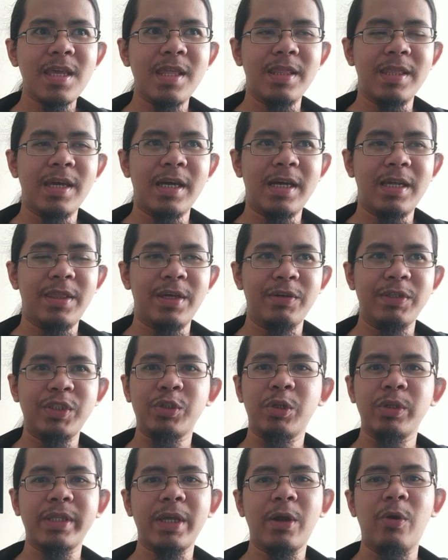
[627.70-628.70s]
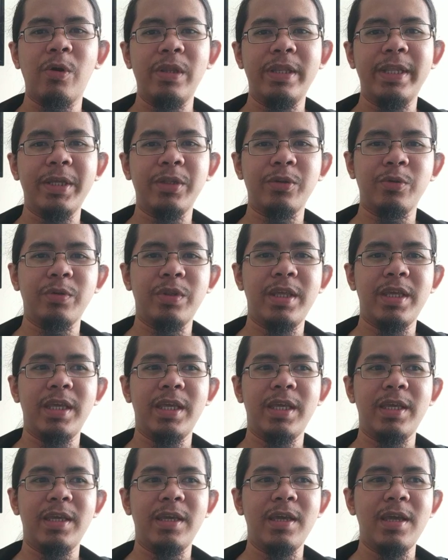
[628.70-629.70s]
the the result according to
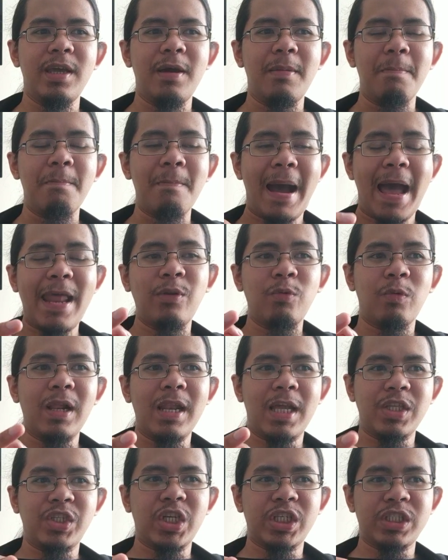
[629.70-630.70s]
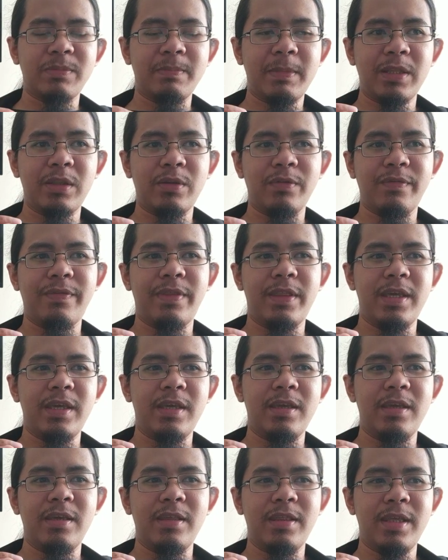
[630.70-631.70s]
the manual adjustment of
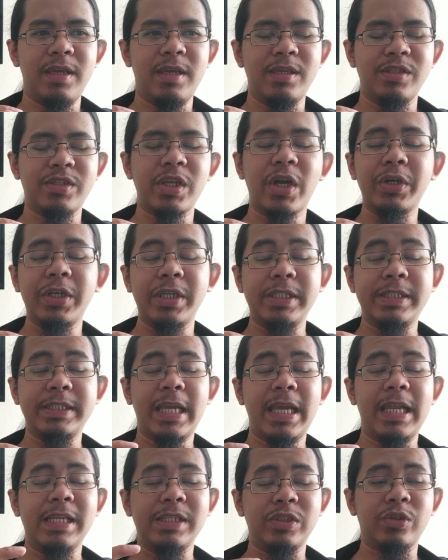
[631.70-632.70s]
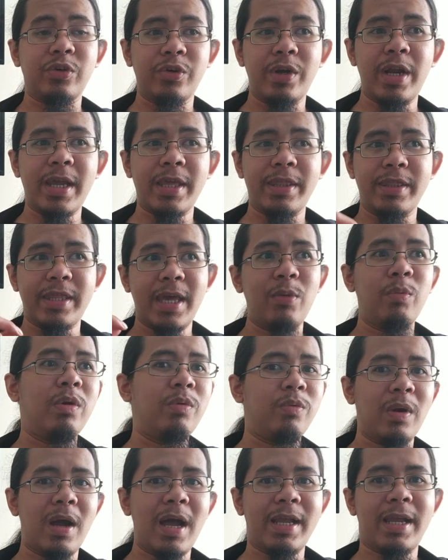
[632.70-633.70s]
the the starting scale is correct, then
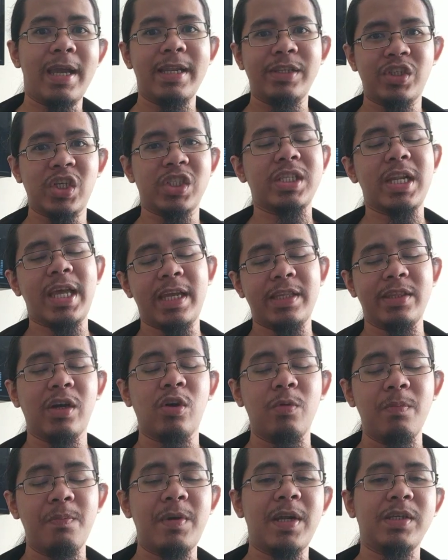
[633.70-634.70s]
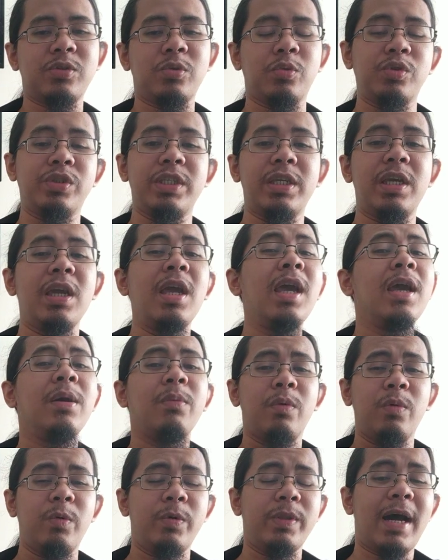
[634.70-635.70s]
we again just like the compressed SUSY,
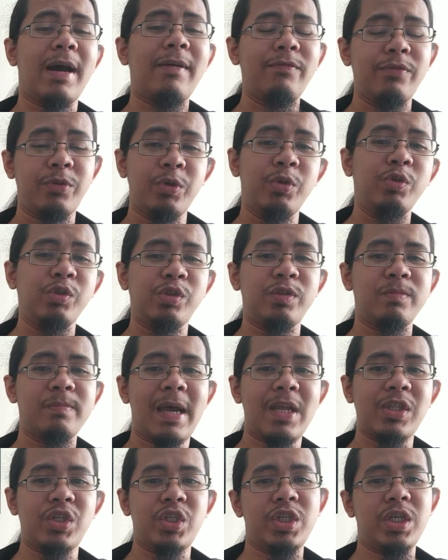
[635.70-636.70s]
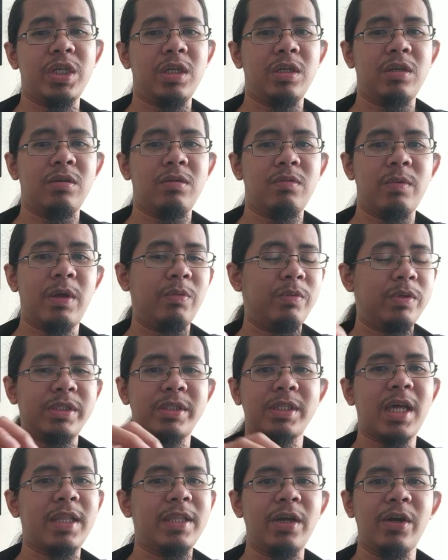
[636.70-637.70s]
we would have to use matching when we
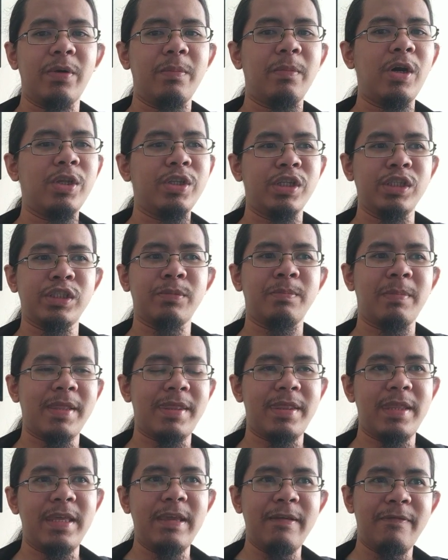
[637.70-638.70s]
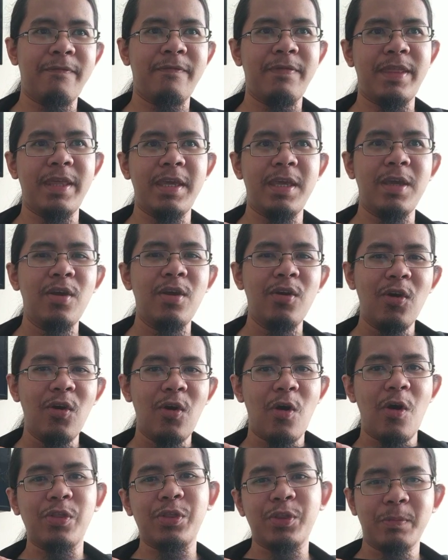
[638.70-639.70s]
study our models. But if the
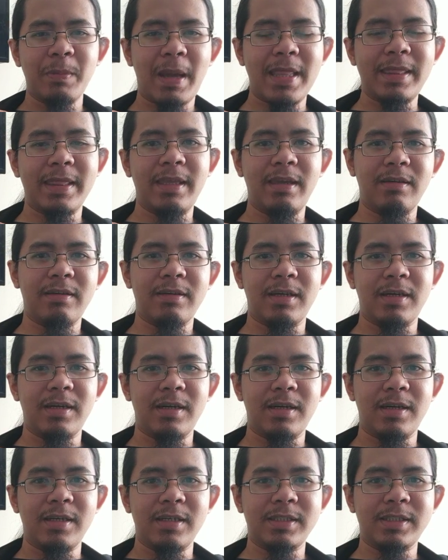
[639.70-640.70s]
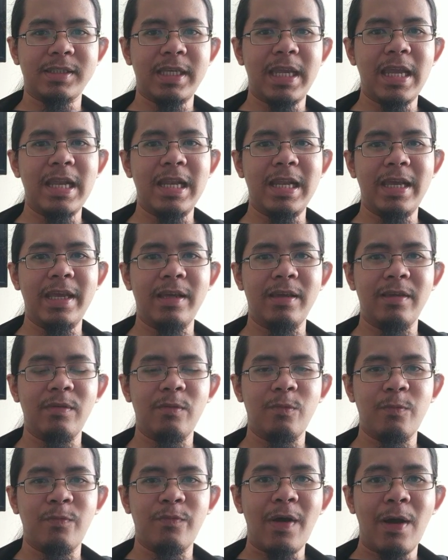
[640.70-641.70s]
automatic uh,
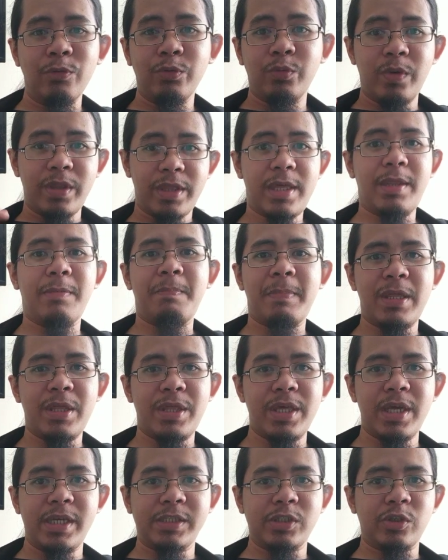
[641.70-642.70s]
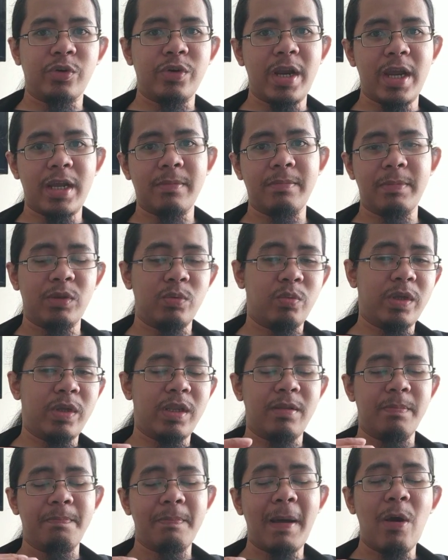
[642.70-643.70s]
scaling found within Pythia is correct
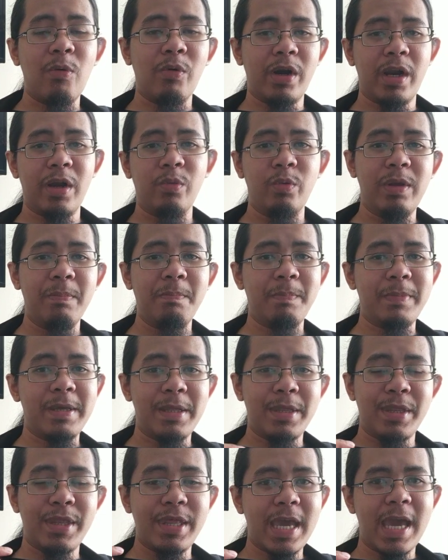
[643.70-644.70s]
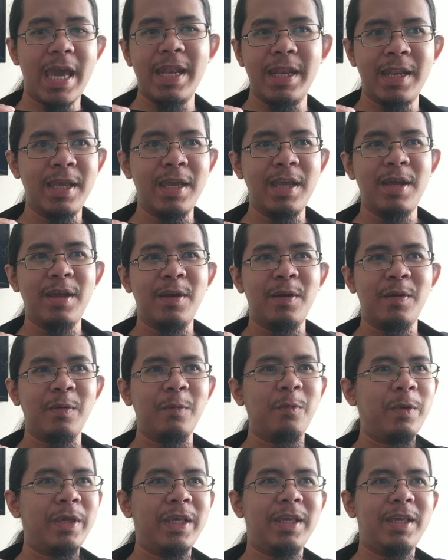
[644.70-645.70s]
between power and Wimpy, then
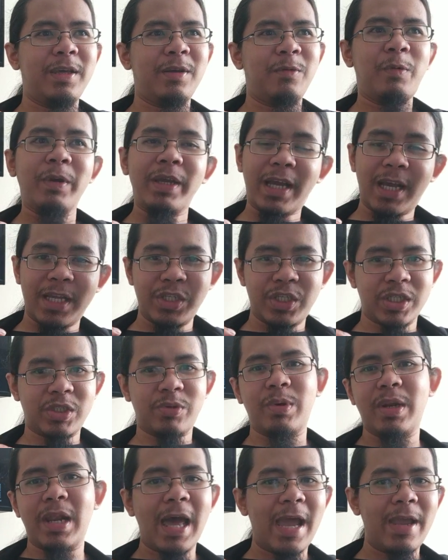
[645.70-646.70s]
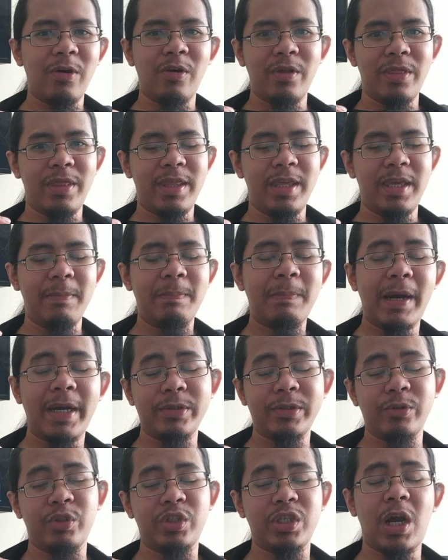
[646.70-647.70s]
we we can just rely on the
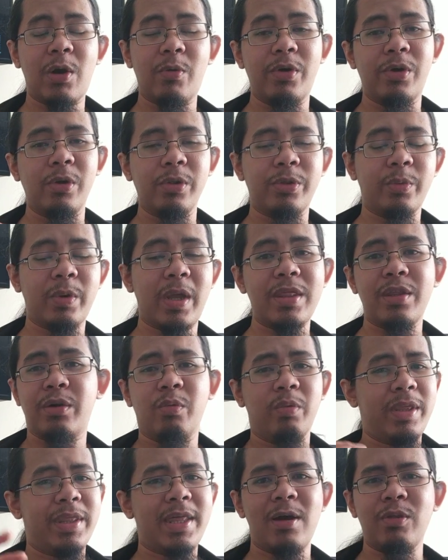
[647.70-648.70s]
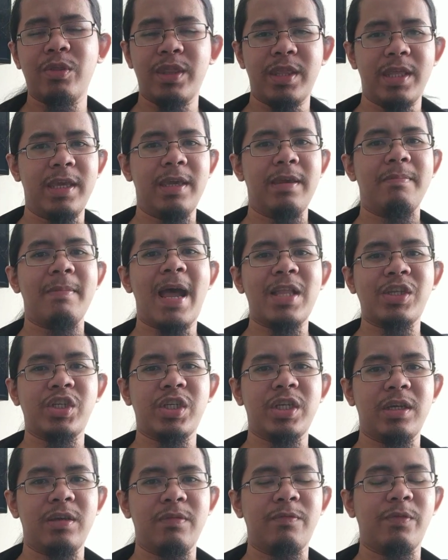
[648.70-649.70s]
parton shower altogether without the
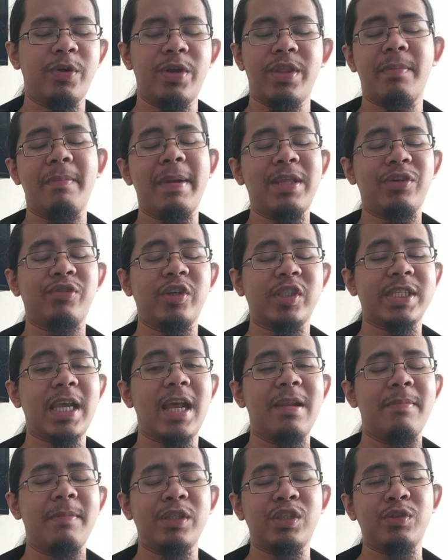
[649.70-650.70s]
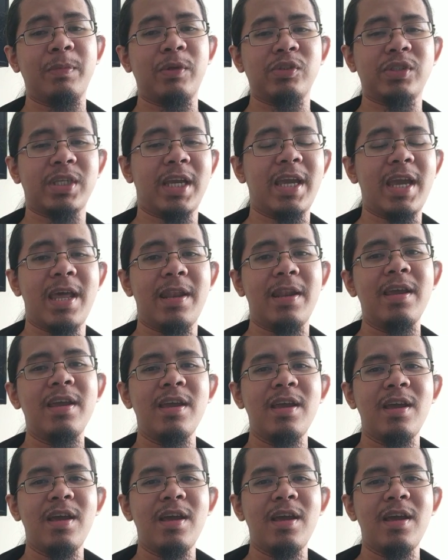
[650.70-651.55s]
matching for the matrix elements because again